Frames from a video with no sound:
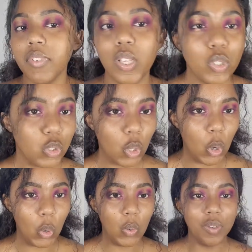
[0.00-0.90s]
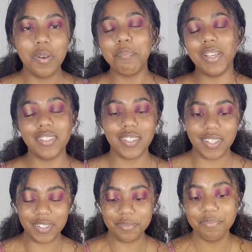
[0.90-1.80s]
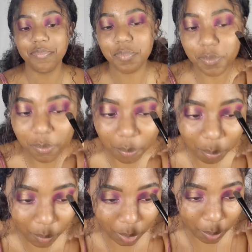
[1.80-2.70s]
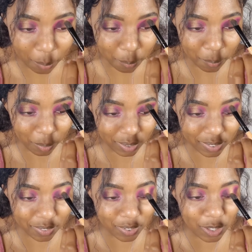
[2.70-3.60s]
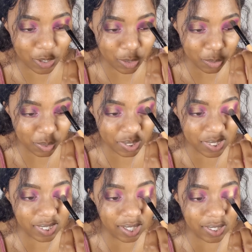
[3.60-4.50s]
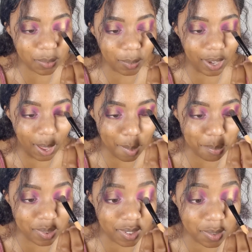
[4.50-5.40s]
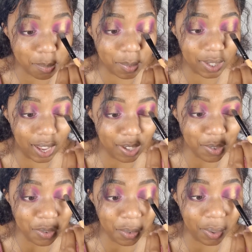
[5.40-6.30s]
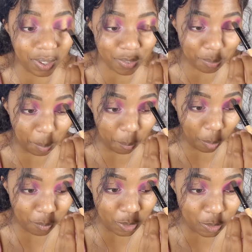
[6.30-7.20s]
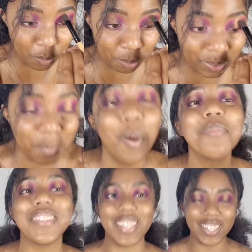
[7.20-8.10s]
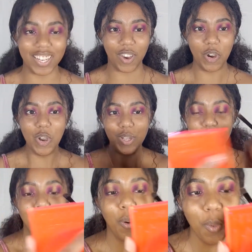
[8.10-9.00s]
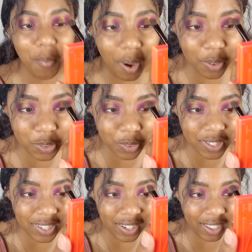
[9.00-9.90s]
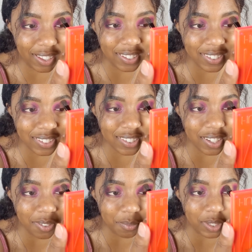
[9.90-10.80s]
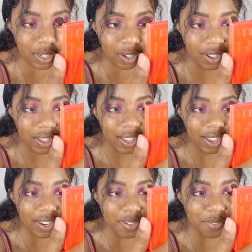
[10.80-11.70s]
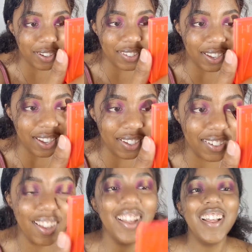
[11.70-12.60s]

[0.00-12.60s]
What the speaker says: So basically, Auntie V knew that's what happened, but I don't know if my mom knew. But the mom's dead now, so Uma Shonile and Mina and my dad.